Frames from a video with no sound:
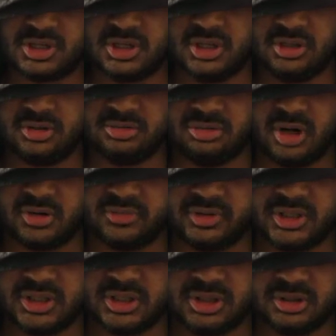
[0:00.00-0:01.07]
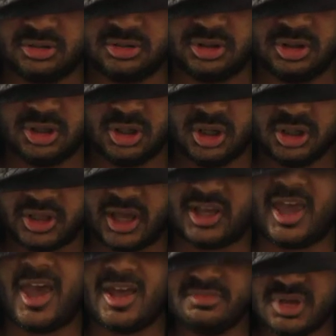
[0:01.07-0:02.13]
killed, wrongfully killed, that
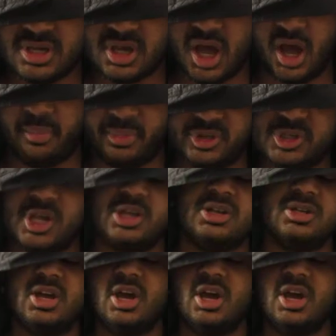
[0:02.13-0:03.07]
can be compensated,